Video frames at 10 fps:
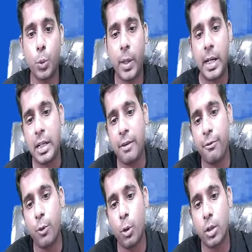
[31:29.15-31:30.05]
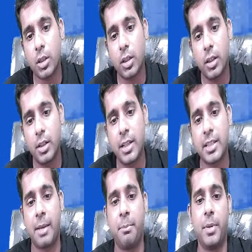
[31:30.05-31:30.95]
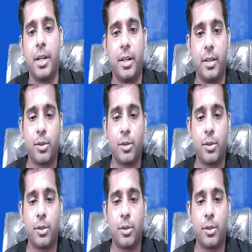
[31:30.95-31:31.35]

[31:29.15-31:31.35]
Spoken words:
24th December.